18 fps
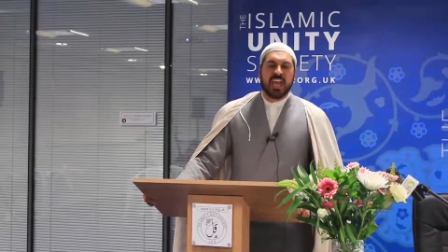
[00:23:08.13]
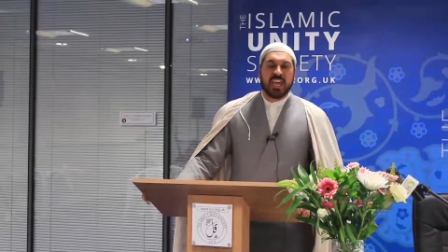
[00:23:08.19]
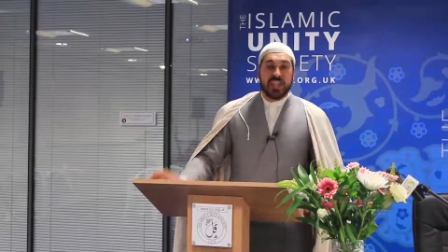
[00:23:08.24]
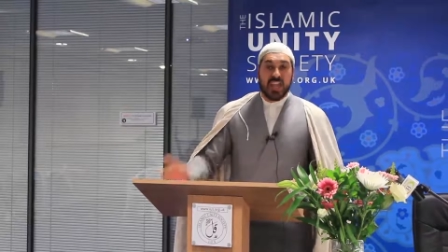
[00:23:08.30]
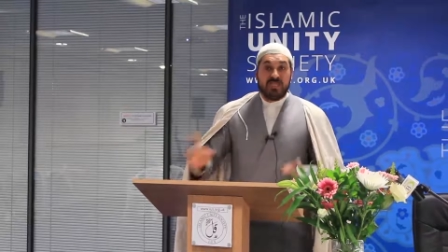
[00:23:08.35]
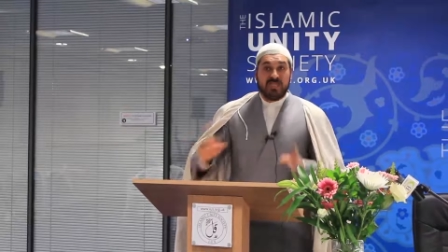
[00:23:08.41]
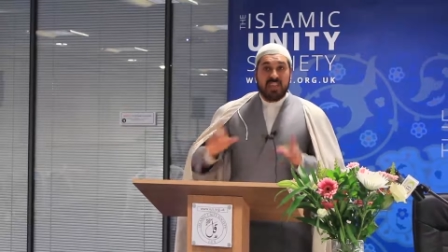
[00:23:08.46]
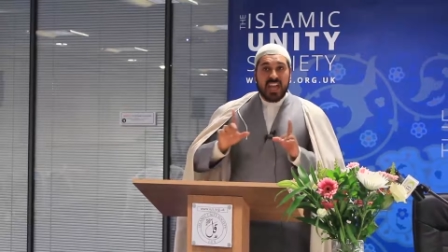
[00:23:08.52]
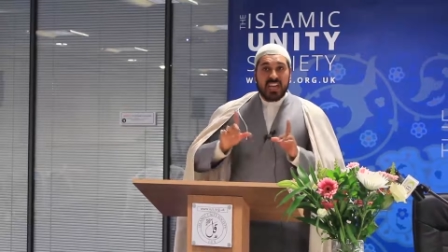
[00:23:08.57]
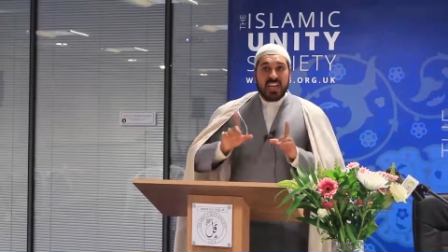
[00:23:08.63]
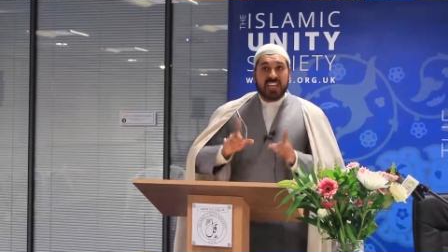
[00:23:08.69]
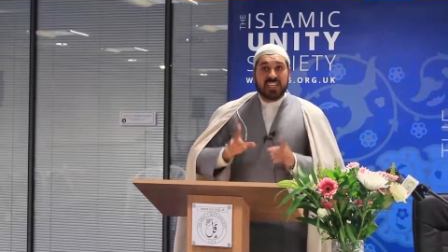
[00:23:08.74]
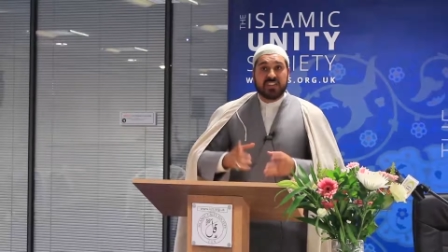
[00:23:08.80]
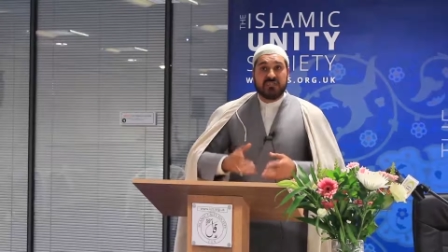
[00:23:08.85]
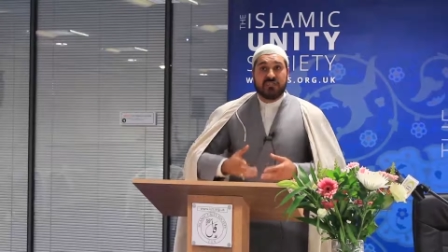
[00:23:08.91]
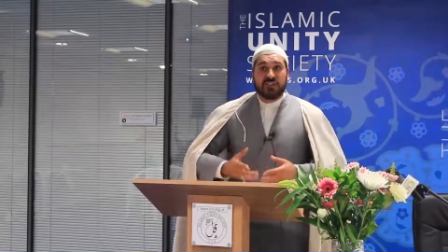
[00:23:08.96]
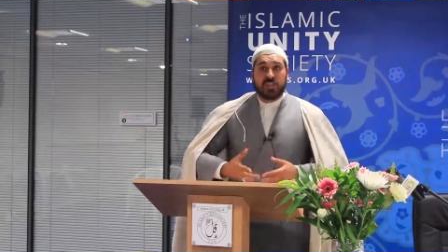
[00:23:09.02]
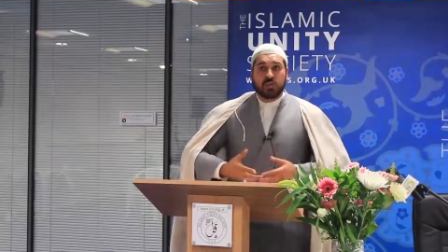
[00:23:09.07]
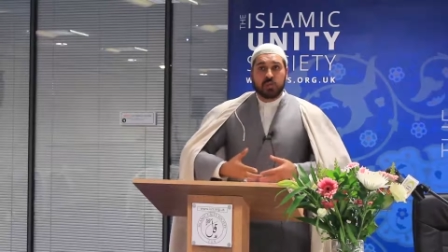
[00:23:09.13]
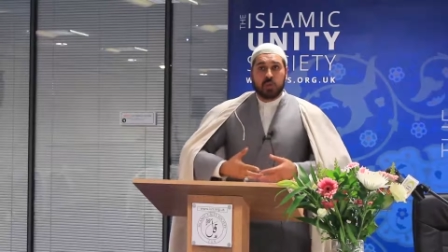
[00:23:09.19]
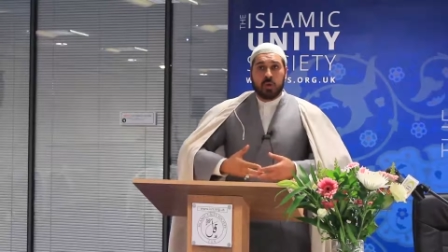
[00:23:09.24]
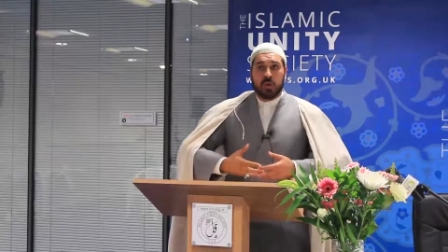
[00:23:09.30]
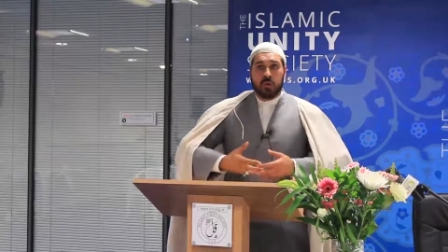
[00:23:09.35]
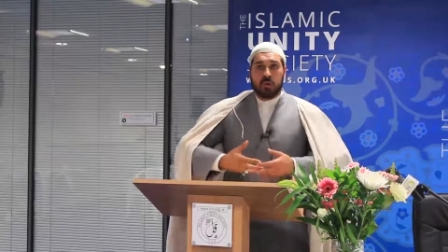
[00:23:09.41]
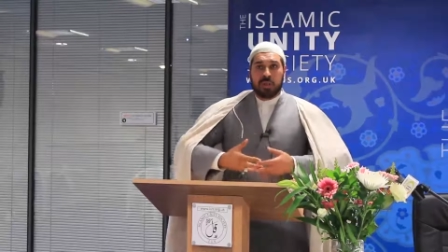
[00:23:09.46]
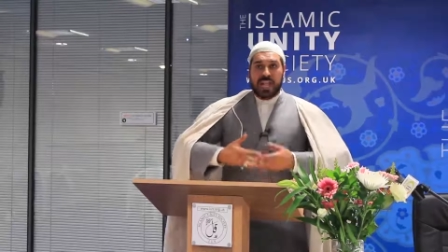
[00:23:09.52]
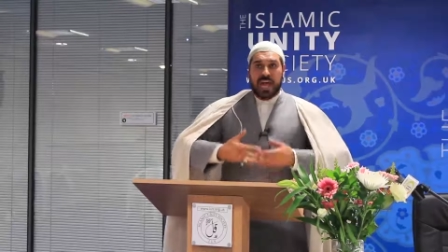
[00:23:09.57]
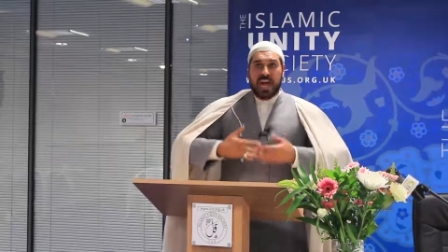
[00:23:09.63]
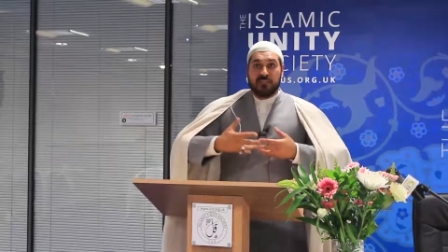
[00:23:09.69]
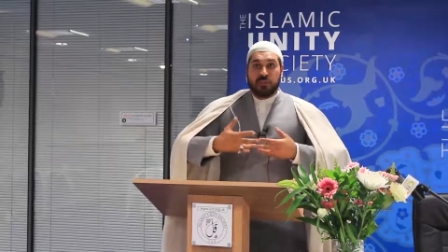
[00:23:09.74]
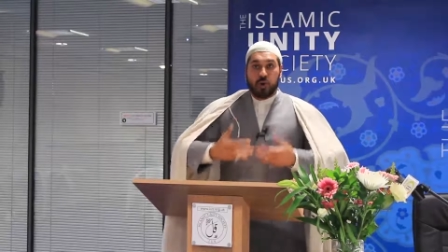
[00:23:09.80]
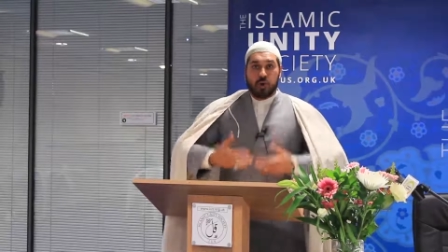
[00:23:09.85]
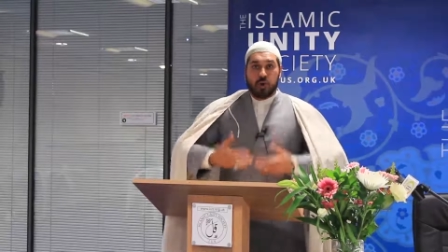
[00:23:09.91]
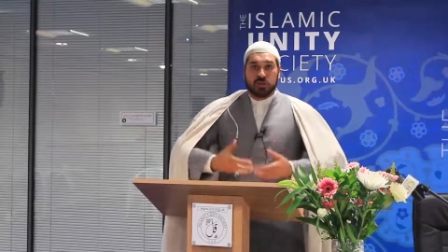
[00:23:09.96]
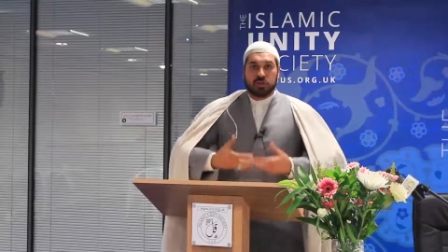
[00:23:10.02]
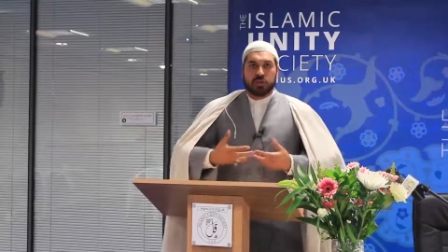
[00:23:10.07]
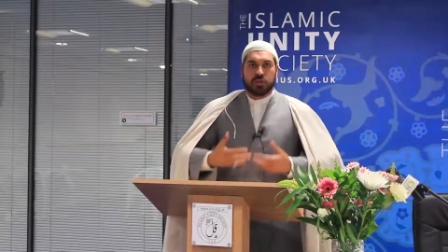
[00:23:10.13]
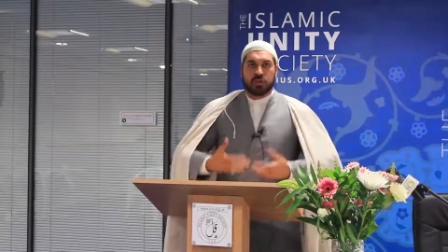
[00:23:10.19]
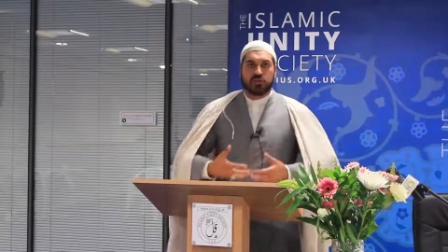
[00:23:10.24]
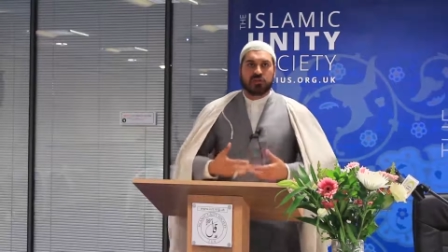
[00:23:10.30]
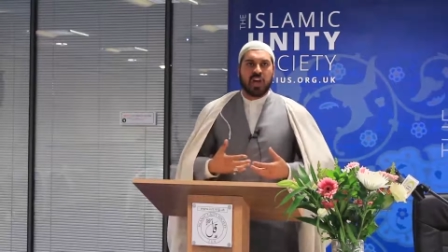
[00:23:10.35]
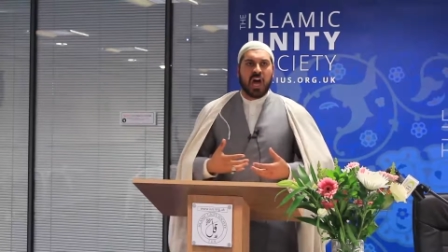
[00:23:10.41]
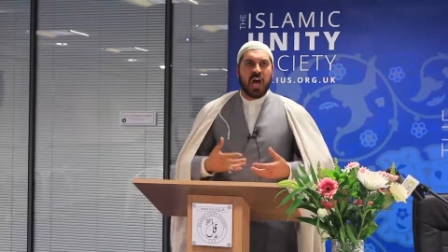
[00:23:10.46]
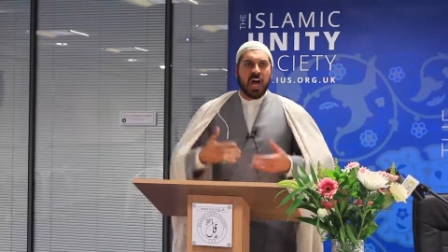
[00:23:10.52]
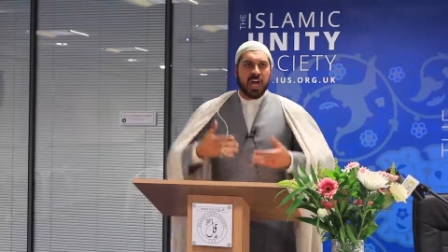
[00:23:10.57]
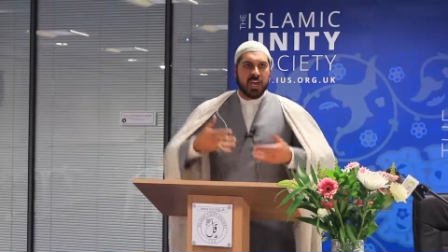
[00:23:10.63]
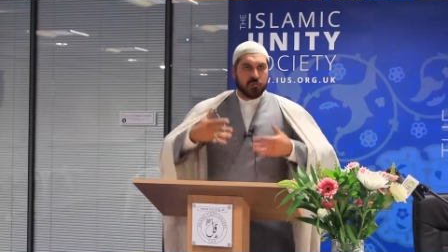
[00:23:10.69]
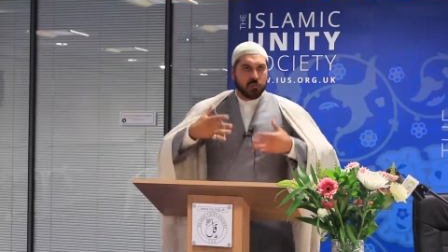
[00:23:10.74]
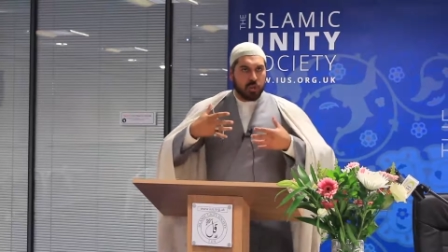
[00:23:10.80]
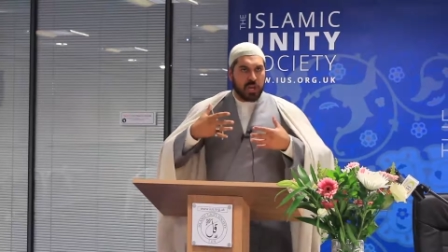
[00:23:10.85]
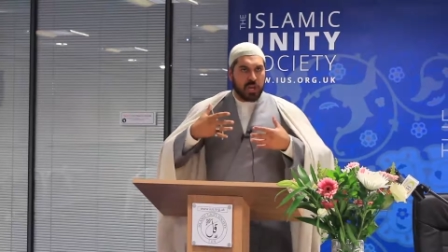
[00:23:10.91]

that that individual will have huzn da'im,